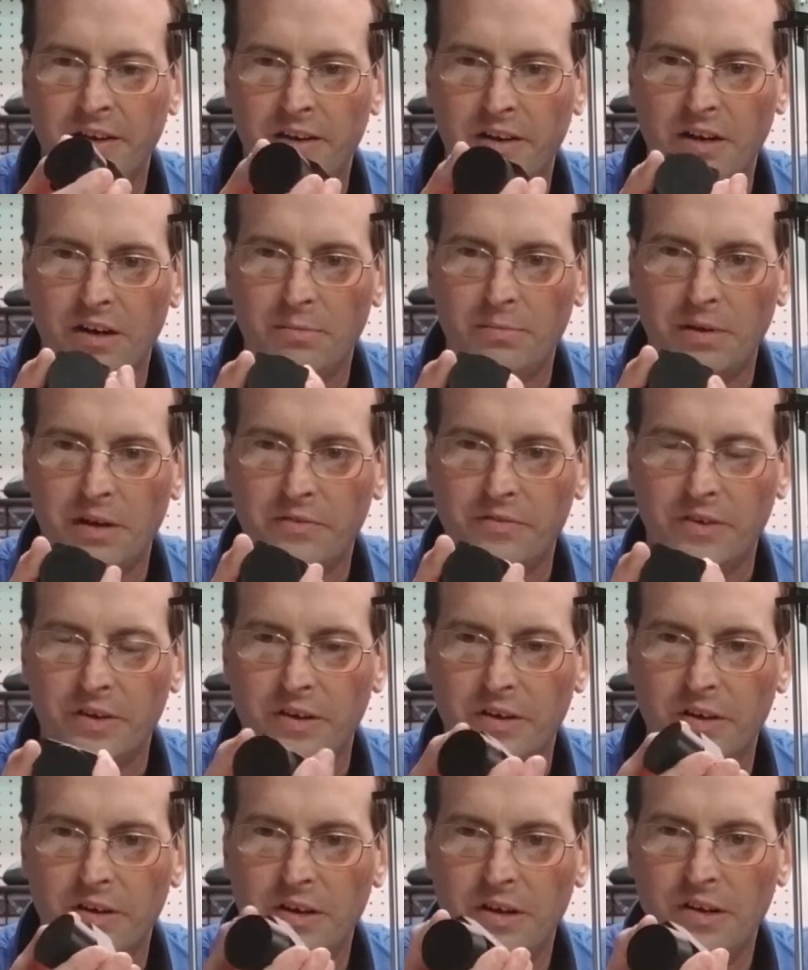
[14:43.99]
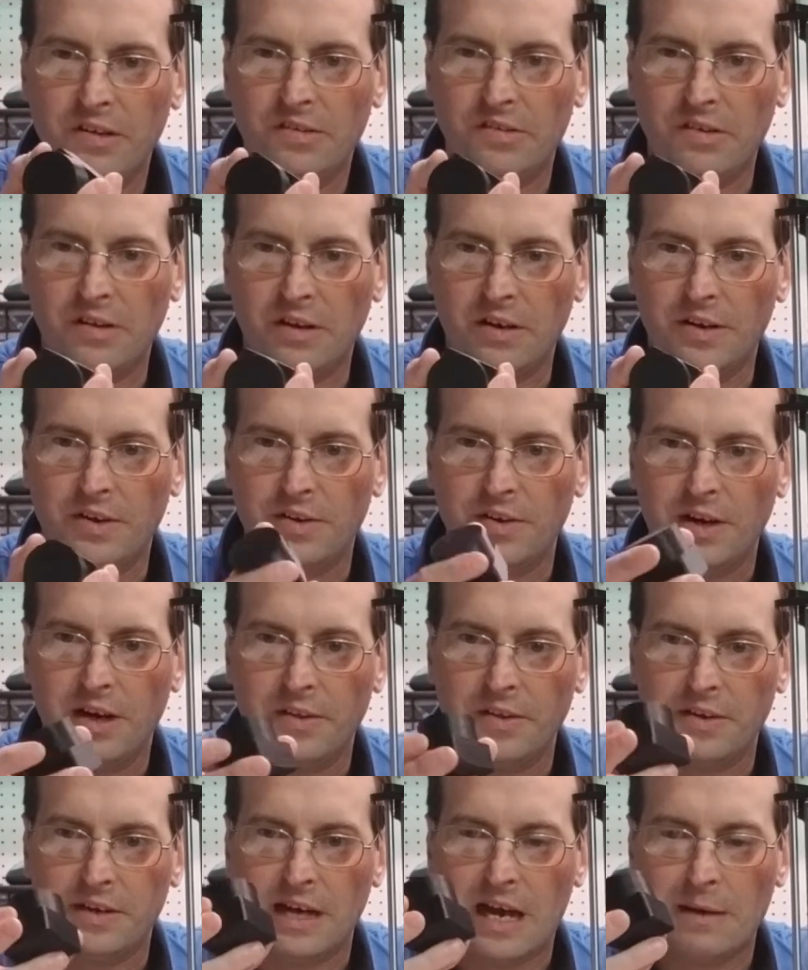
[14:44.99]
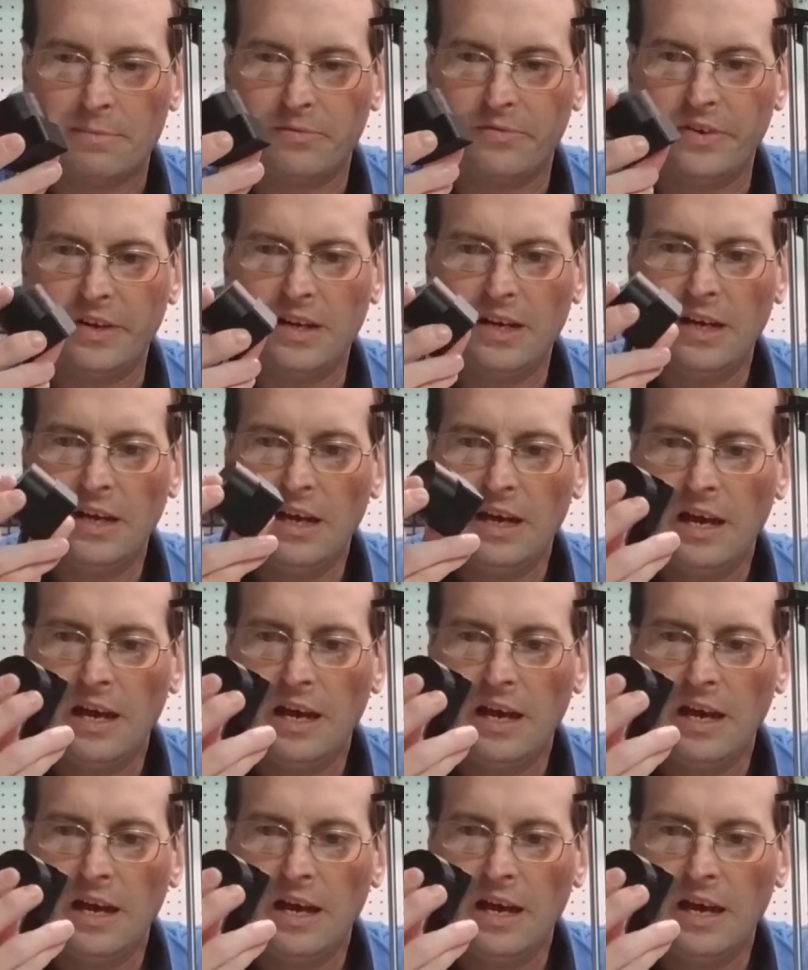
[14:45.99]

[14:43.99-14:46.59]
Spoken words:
little bit of a cylinder on the top of it,